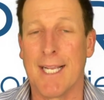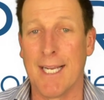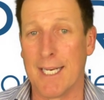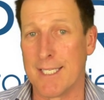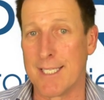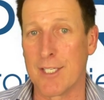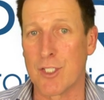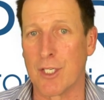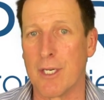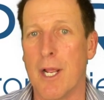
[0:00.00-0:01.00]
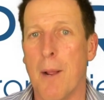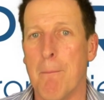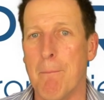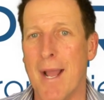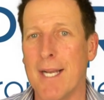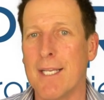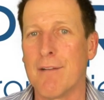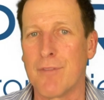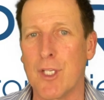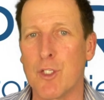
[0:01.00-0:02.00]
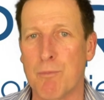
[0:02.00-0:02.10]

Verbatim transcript: In addition, many of these